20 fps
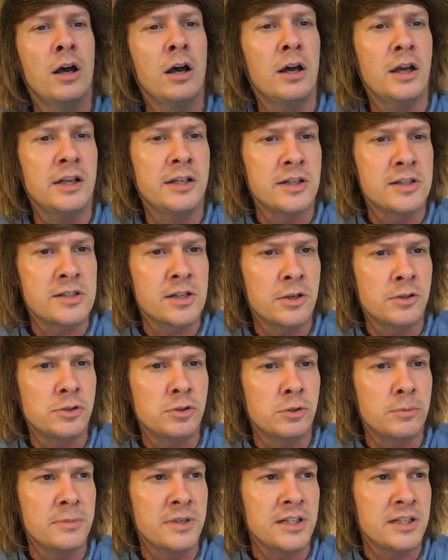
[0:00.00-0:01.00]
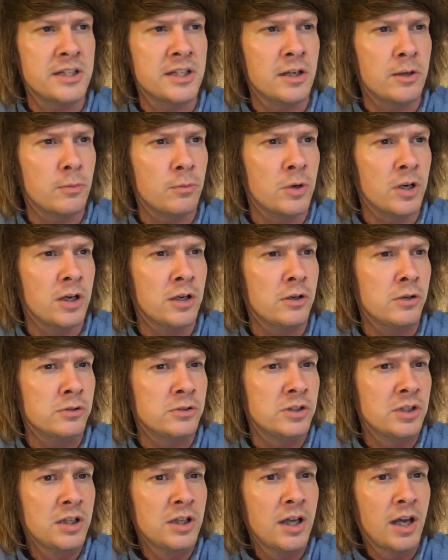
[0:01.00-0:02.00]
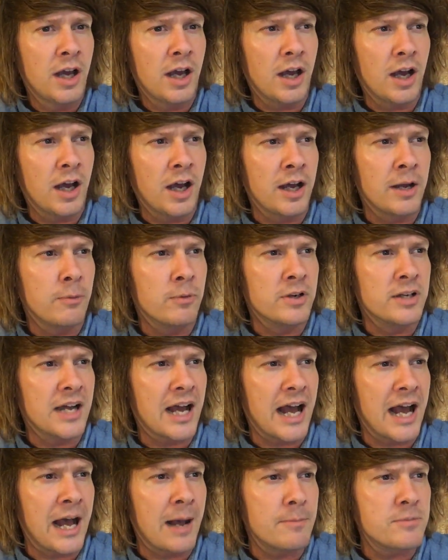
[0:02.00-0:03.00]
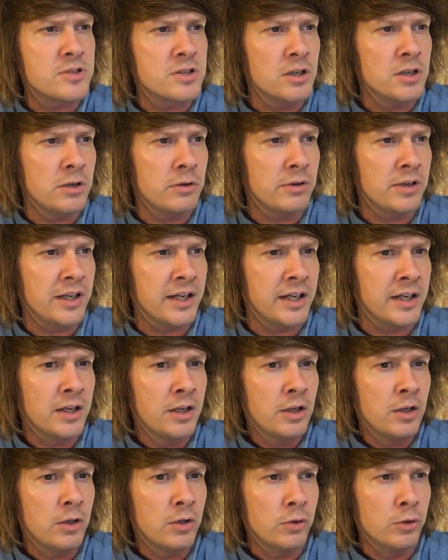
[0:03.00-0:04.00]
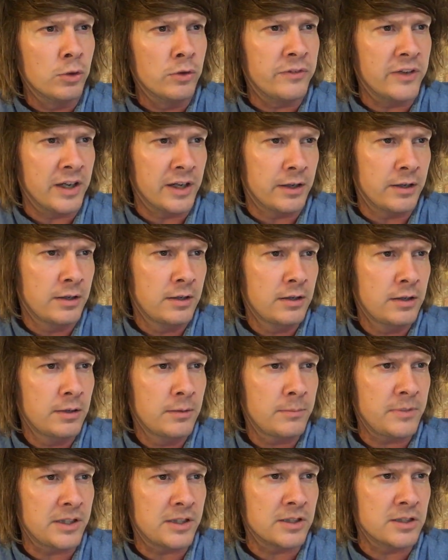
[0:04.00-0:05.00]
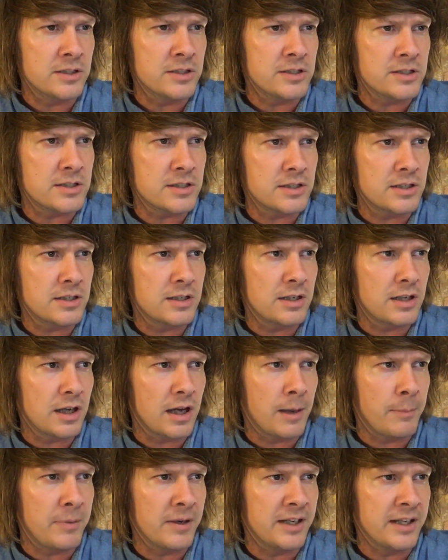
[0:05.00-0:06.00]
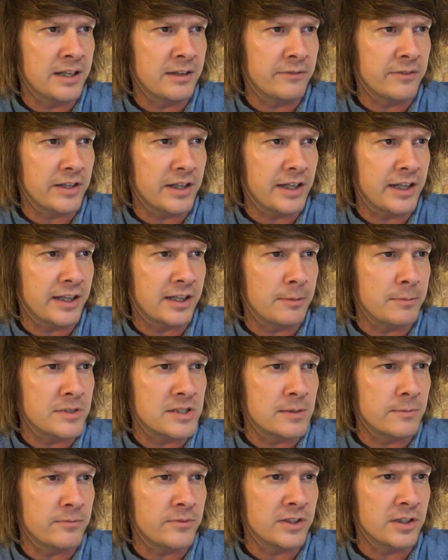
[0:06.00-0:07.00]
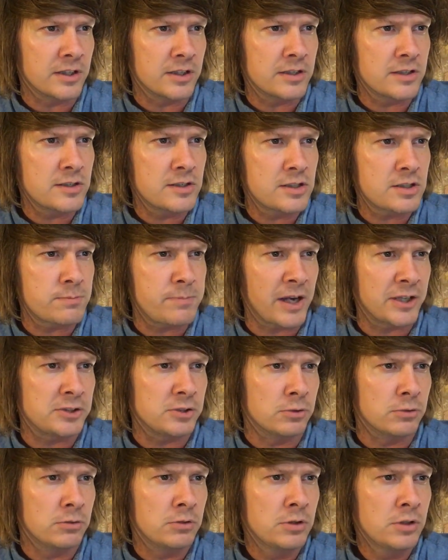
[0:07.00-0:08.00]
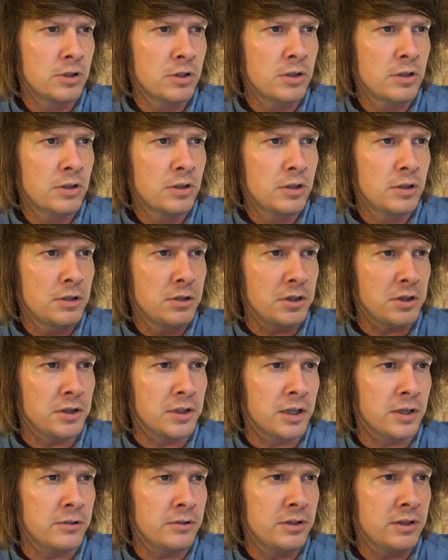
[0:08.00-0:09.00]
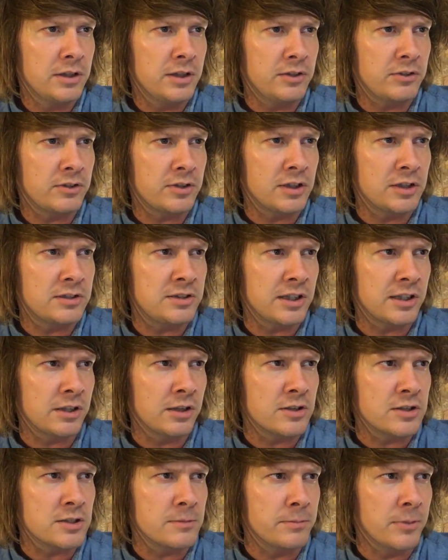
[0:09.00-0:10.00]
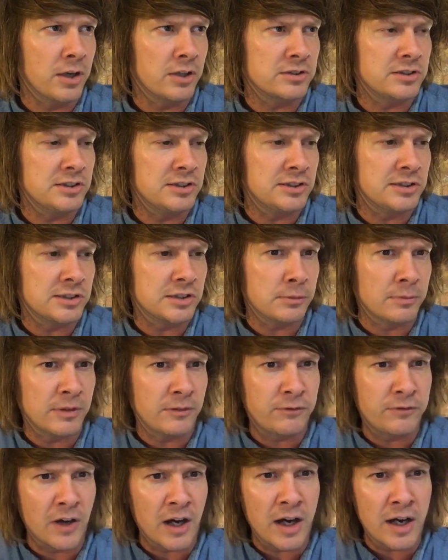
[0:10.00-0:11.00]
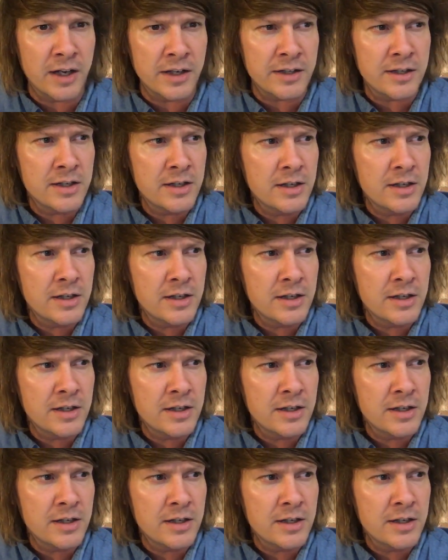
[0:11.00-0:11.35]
in the social media world, I would absolutely love it, because I believe it can be something special. You know, it's going to tick lots of boxes. It's going to be fun,